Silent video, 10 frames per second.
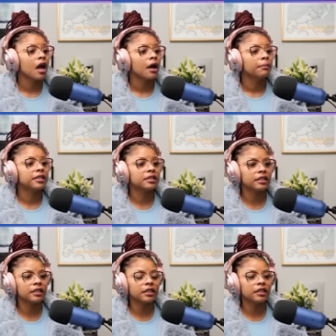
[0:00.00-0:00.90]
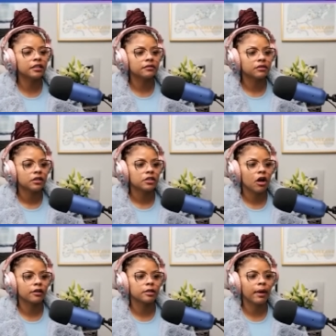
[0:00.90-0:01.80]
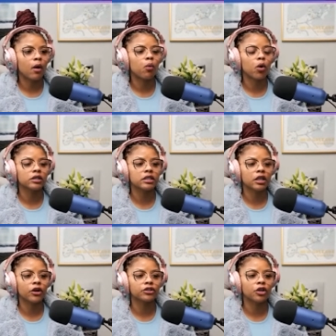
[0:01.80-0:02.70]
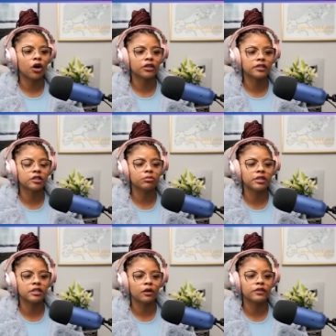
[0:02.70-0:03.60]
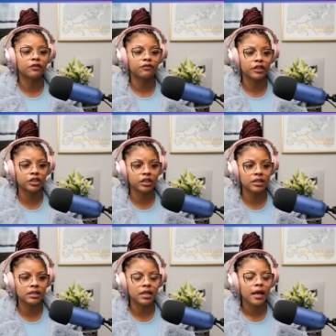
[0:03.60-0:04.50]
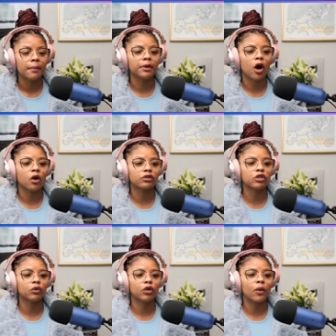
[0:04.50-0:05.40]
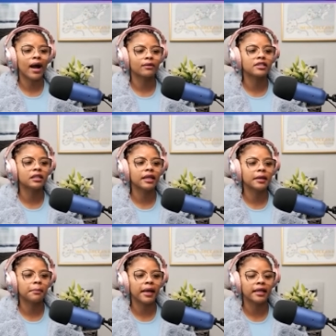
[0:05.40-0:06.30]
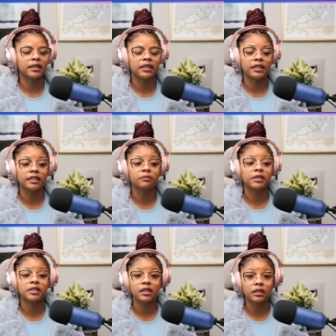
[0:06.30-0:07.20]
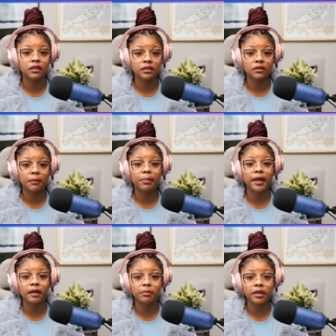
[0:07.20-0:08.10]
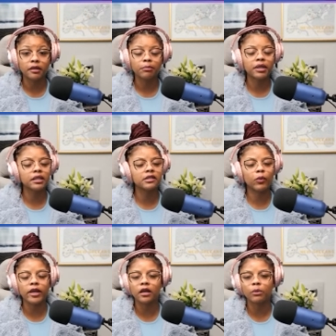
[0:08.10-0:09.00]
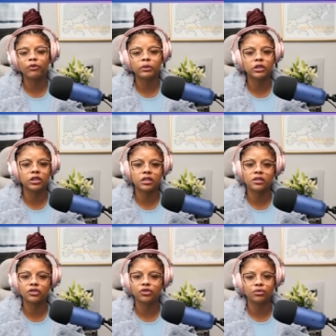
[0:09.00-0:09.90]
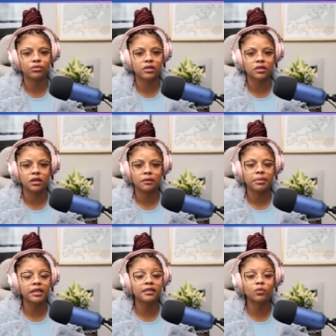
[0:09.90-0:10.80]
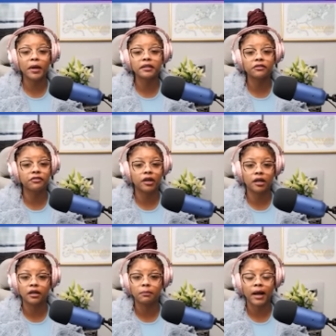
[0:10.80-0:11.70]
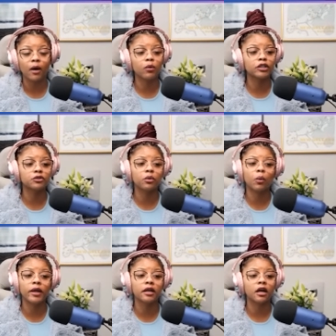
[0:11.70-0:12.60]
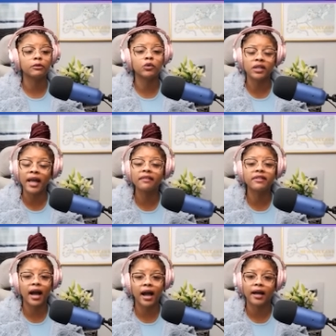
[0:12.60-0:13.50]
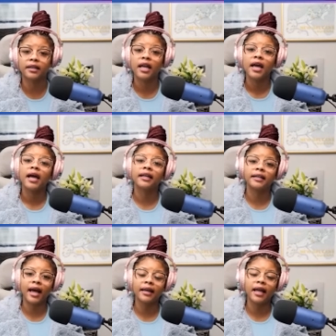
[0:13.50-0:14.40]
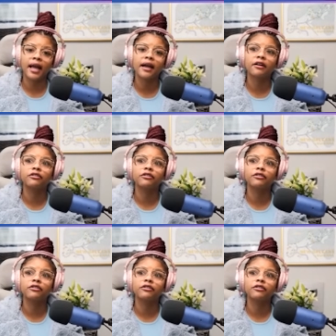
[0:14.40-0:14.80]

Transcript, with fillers: Masika talks about wanting her daughters to be self sufficient, but also know how to let a man lead. Masika, baby, please wake up from the Jesus juice. Please wake the fuck up. I wish you would wake up. You can have God and not have